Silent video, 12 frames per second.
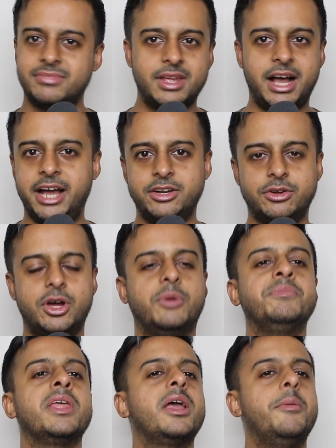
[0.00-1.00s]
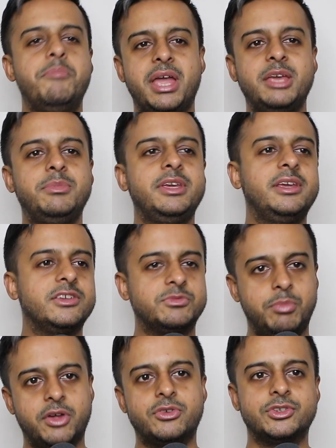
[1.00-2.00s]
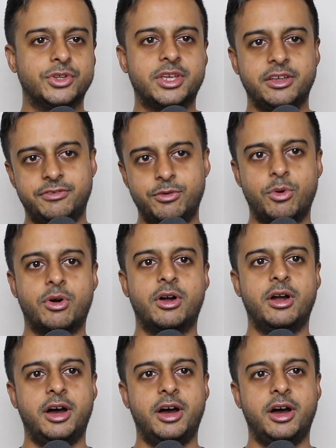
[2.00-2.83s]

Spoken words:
I don't know. Maybe his mother is looking for